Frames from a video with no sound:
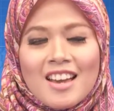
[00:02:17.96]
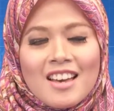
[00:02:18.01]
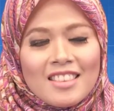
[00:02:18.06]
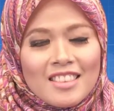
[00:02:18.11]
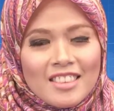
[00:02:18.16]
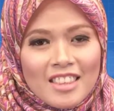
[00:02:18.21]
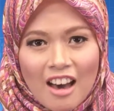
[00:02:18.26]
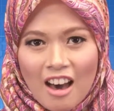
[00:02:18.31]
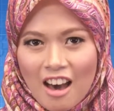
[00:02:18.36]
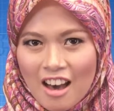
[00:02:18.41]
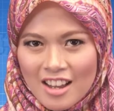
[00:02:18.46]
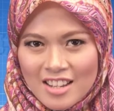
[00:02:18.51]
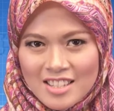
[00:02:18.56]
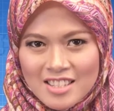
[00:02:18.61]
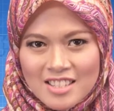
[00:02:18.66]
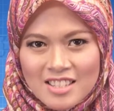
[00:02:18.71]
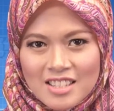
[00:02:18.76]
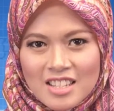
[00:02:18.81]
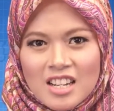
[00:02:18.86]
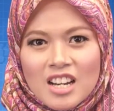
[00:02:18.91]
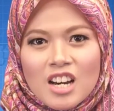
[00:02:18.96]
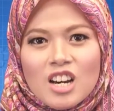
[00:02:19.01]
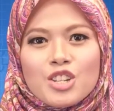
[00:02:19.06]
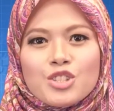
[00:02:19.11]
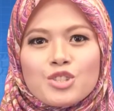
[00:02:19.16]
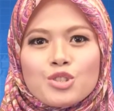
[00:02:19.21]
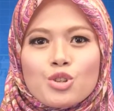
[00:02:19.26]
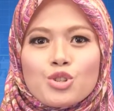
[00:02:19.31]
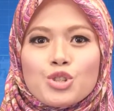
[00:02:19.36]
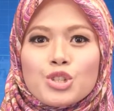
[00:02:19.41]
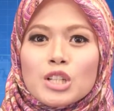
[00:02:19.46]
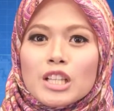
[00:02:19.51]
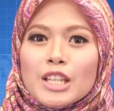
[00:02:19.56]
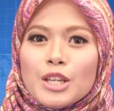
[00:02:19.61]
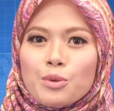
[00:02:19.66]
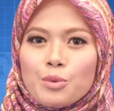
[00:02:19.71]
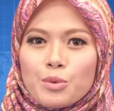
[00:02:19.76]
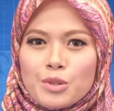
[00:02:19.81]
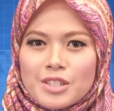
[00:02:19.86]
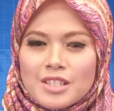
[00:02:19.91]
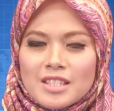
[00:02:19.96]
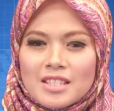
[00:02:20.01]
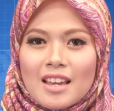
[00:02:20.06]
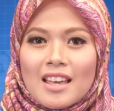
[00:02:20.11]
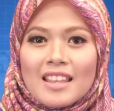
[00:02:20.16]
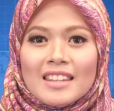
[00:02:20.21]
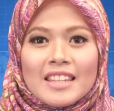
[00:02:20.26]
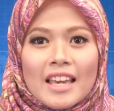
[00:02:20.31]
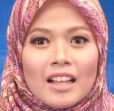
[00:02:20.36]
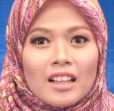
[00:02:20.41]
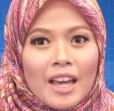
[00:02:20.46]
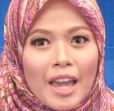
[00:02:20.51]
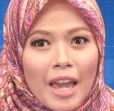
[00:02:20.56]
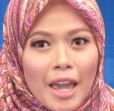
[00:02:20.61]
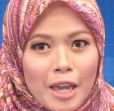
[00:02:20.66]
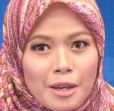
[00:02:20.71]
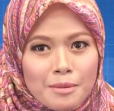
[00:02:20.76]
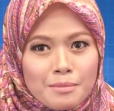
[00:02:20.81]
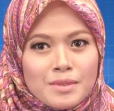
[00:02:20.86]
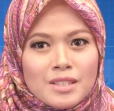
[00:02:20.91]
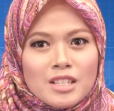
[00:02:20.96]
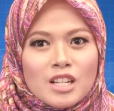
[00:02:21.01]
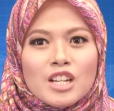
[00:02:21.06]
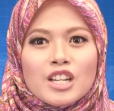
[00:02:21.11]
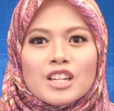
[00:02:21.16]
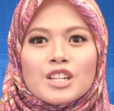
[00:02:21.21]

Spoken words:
Thus, a sociolinguist, Dale Hames,